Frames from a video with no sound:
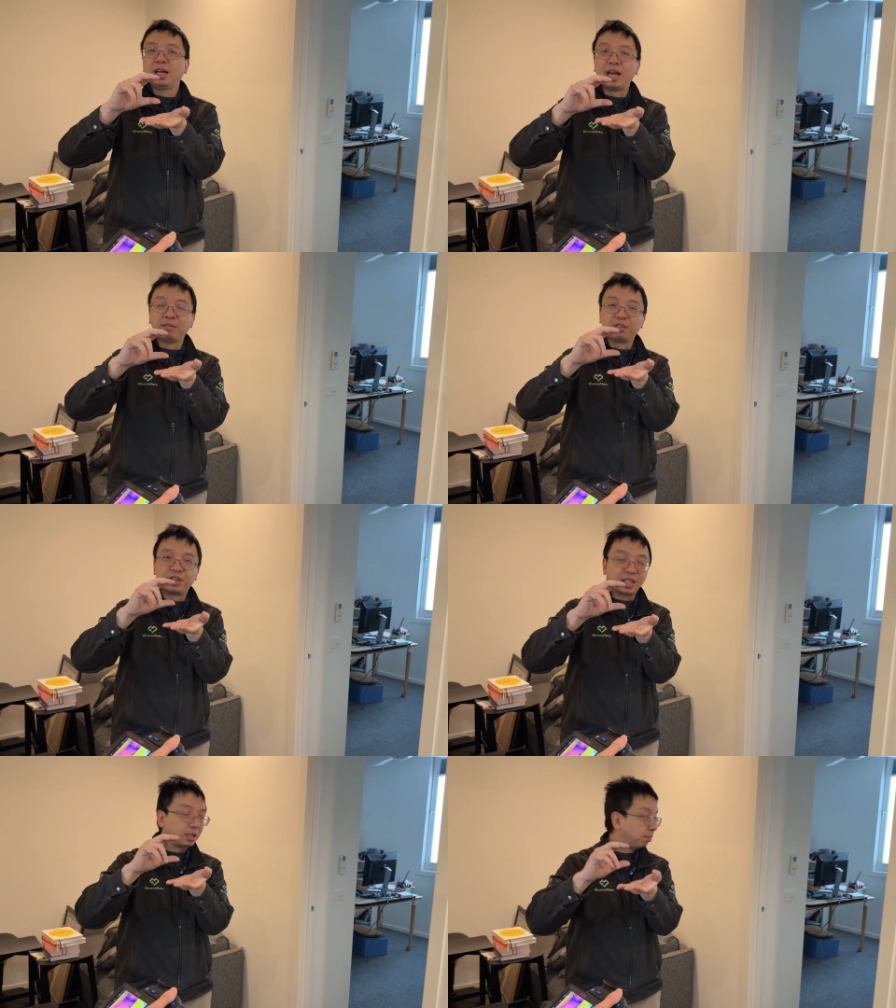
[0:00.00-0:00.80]
and
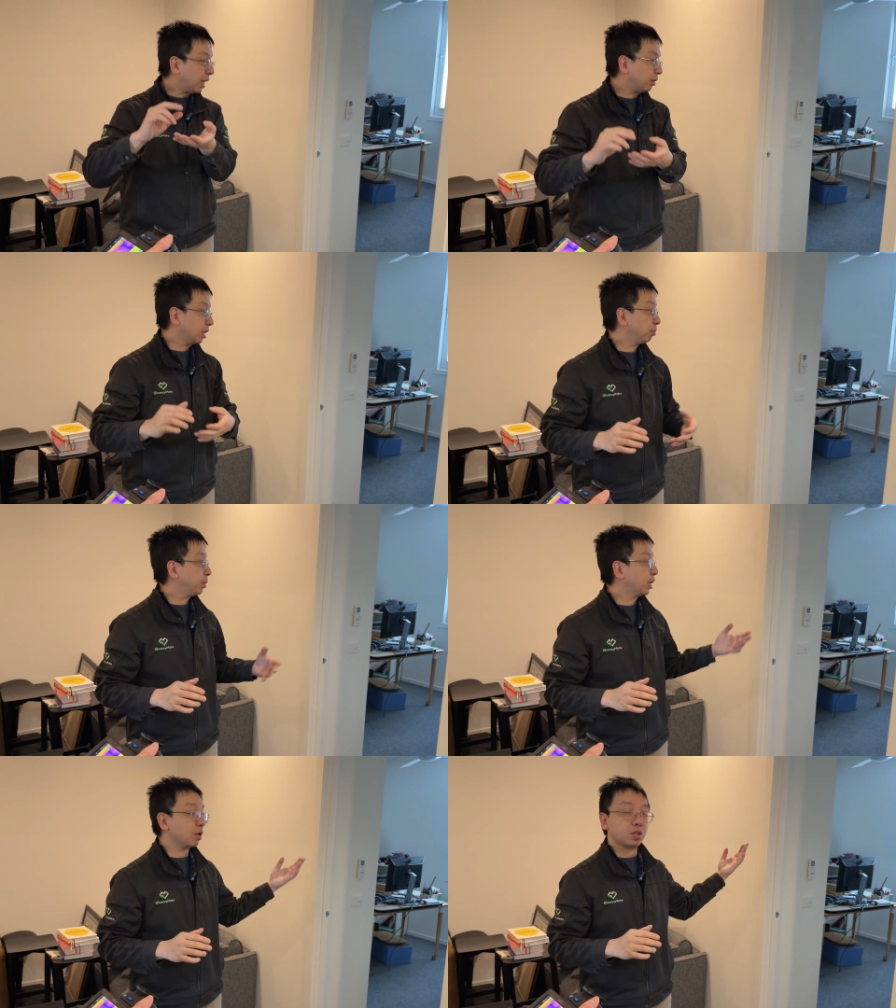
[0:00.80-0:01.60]
think about it,
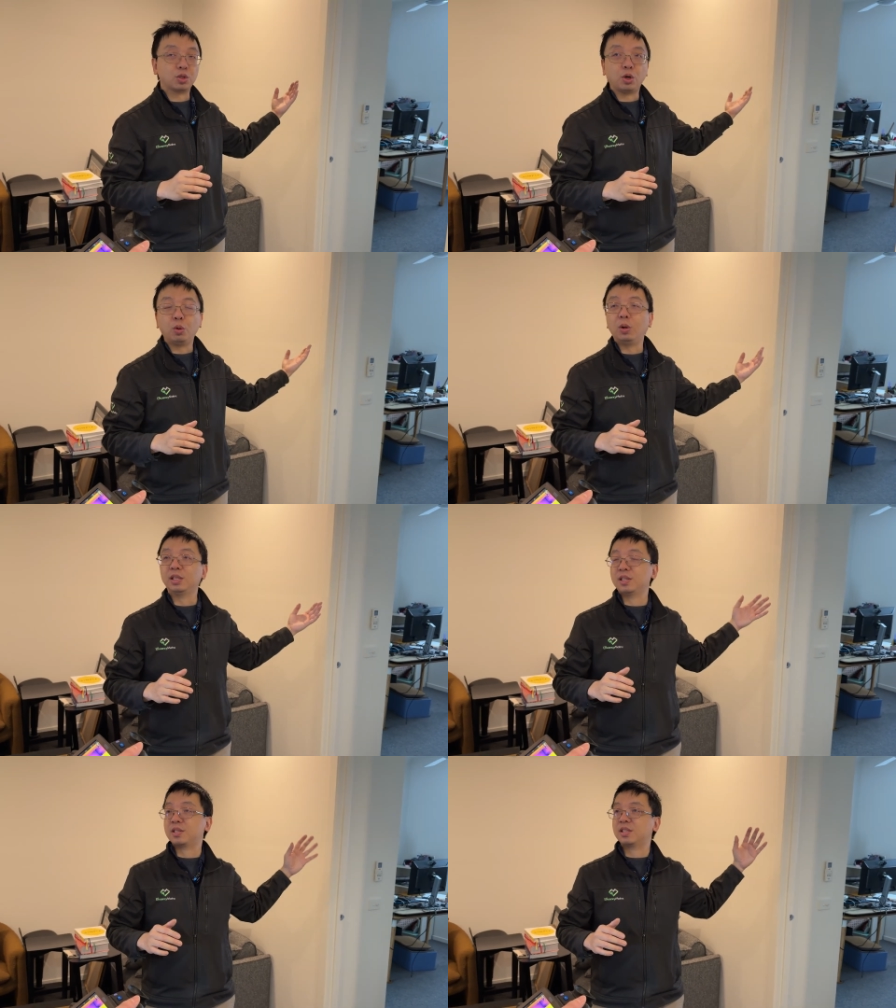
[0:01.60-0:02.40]
because no one
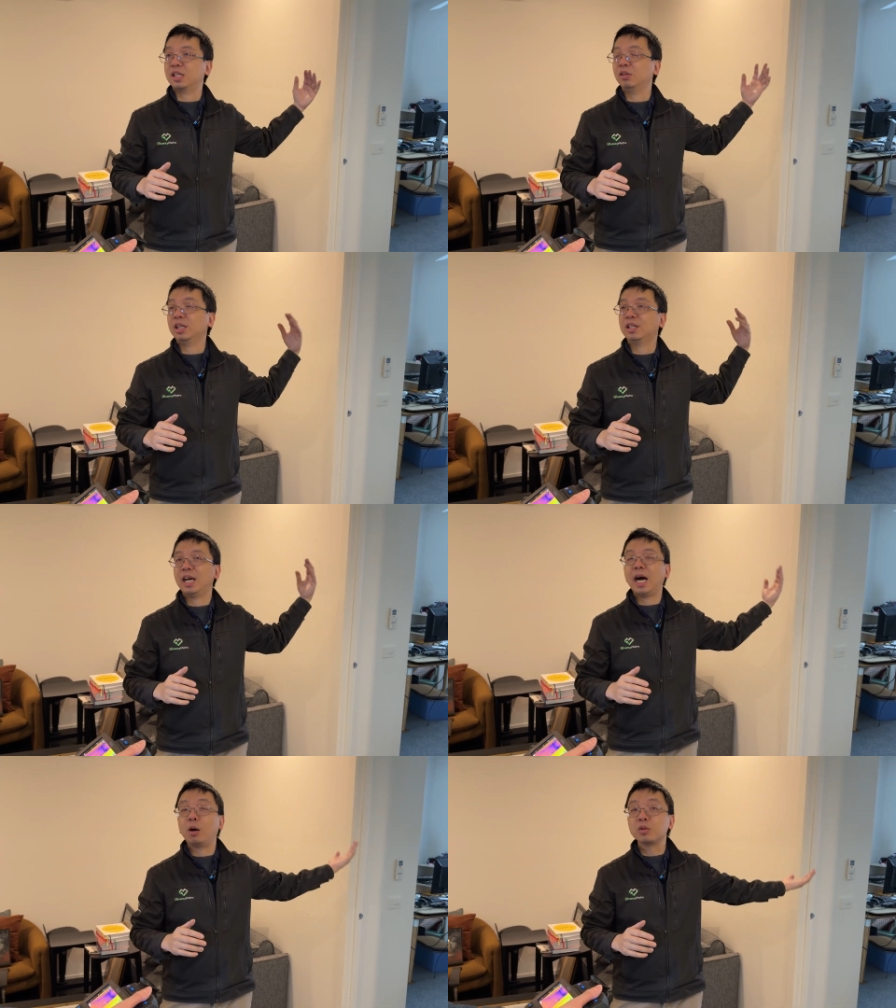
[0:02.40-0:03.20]
is sealing the
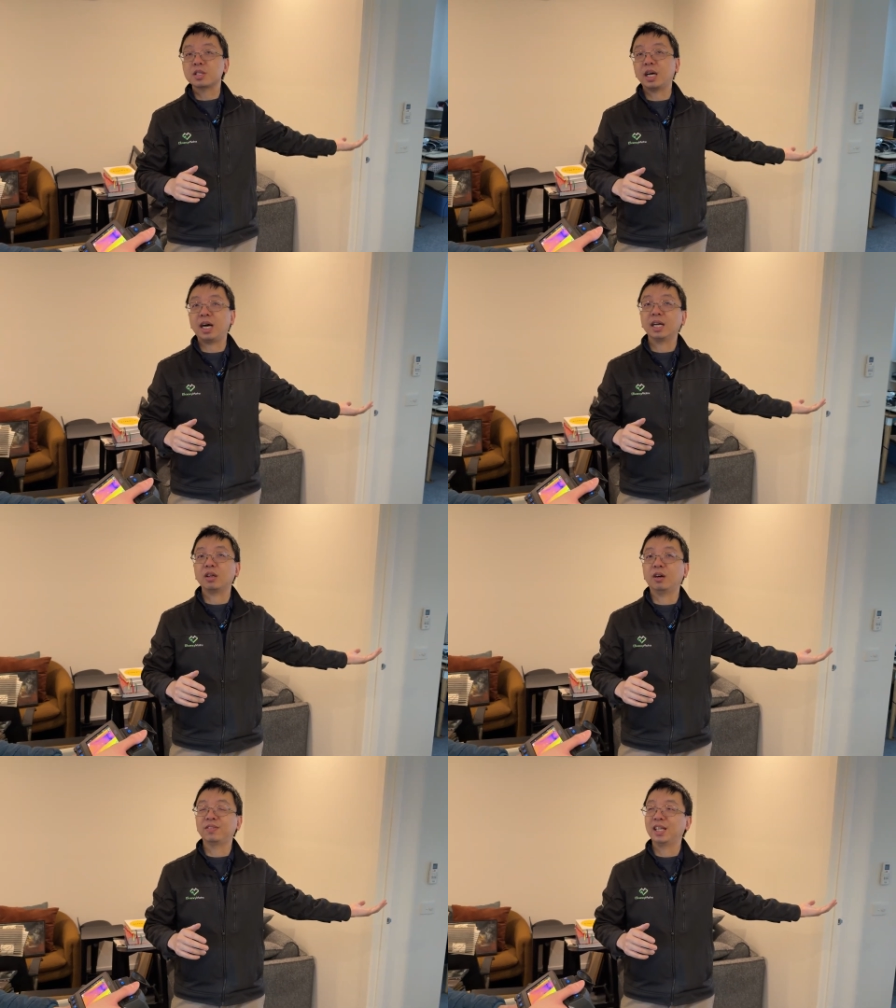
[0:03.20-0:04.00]
outside
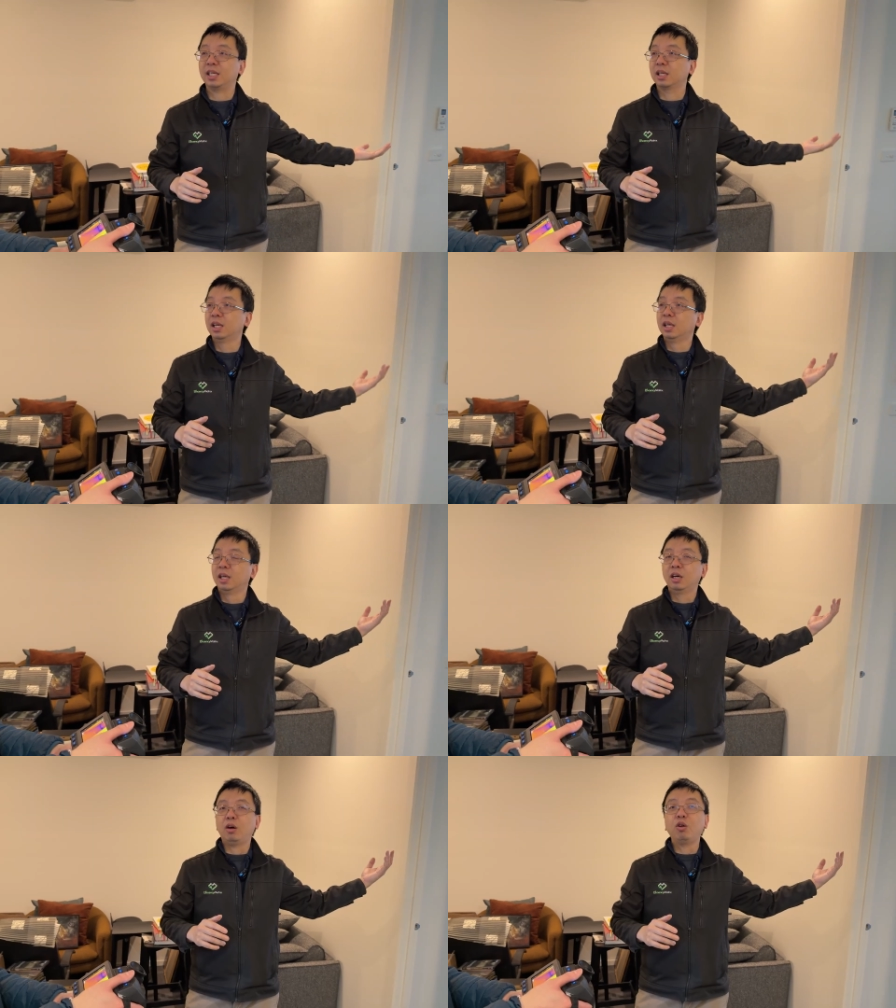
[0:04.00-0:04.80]
of that
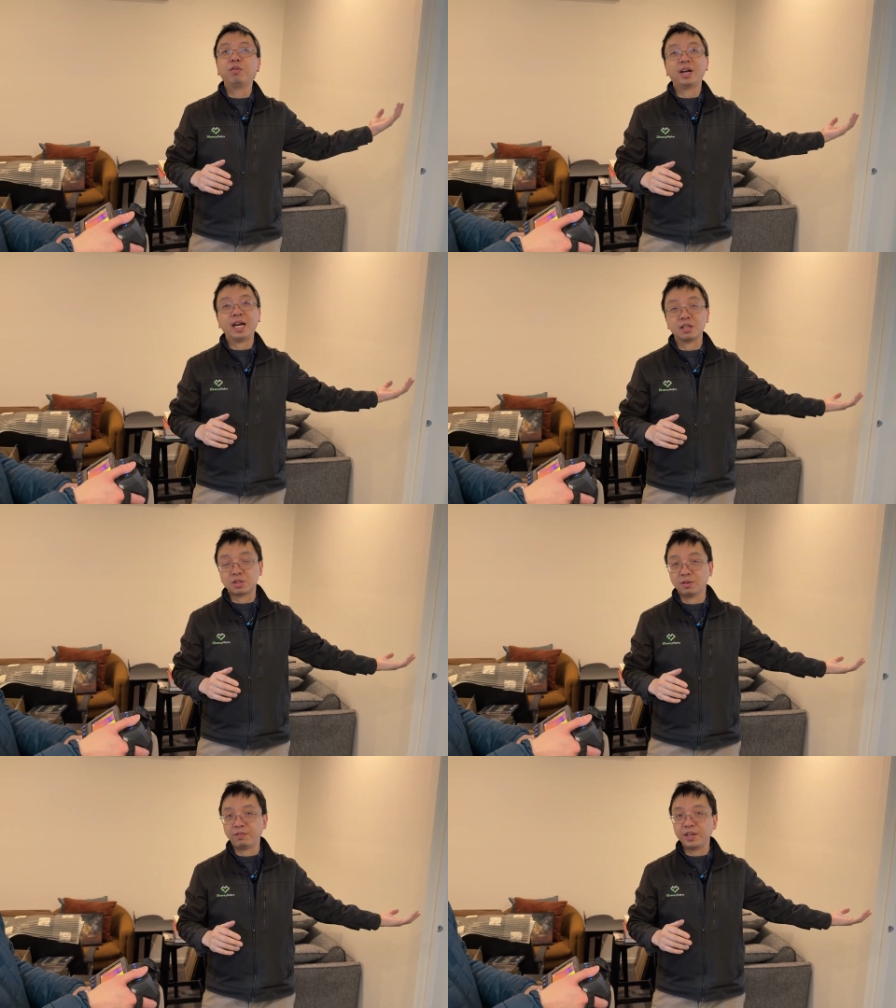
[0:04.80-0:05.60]
overhang
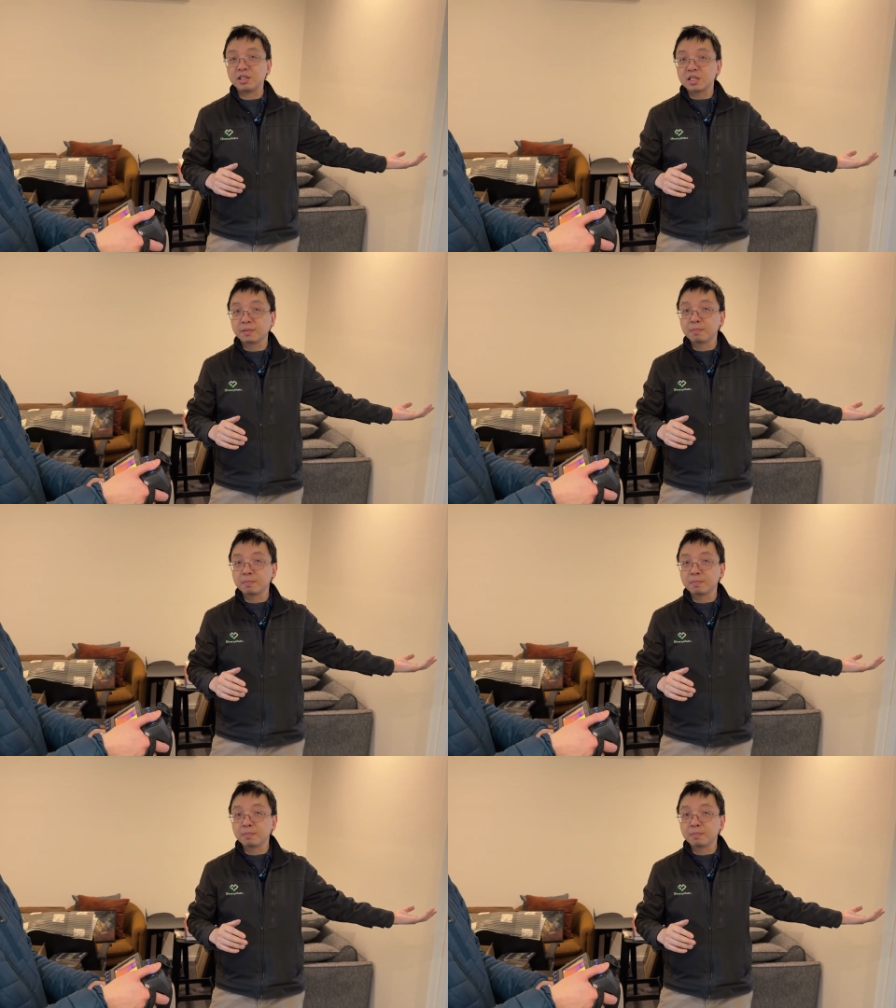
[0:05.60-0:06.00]
soffit,